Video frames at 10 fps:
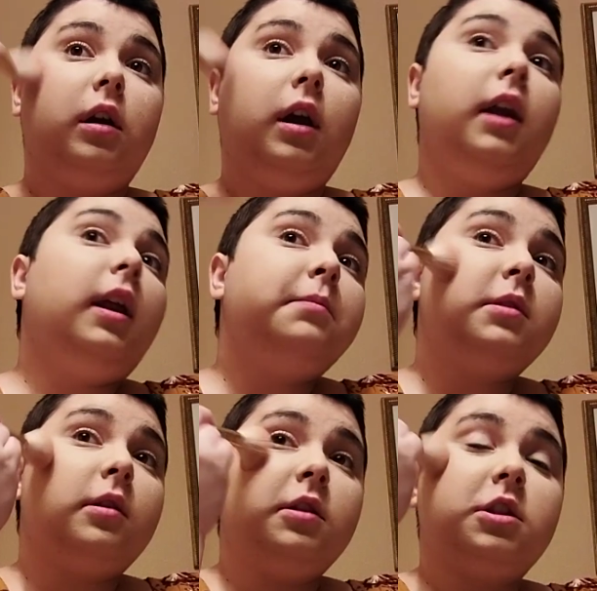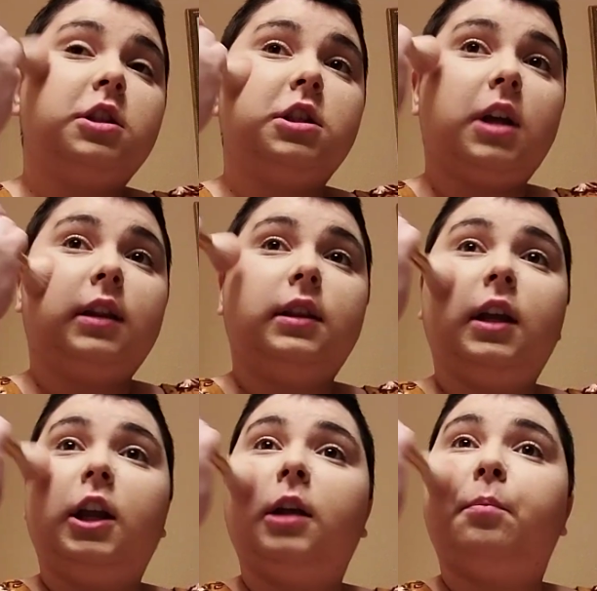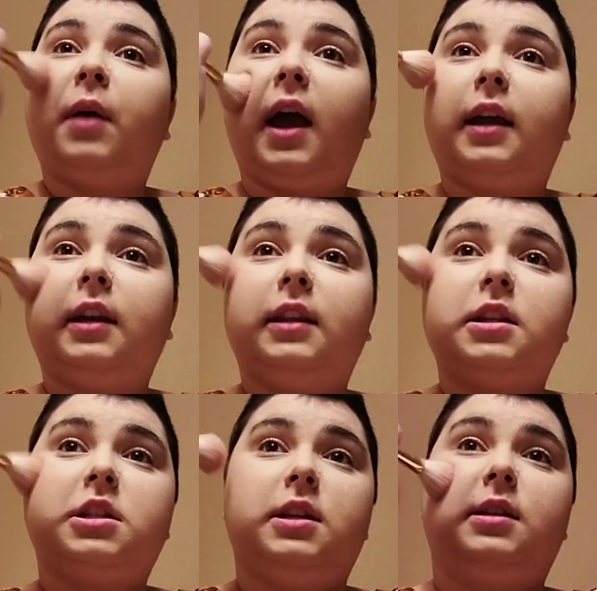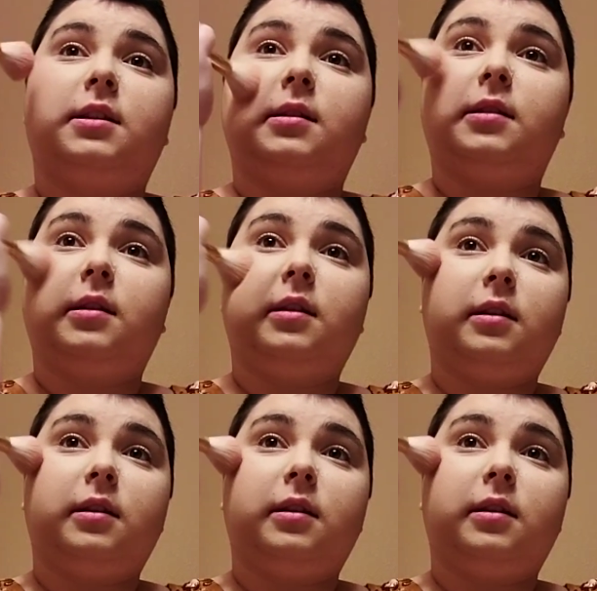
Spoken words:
And I'm just going to gently pack it in the cheeks.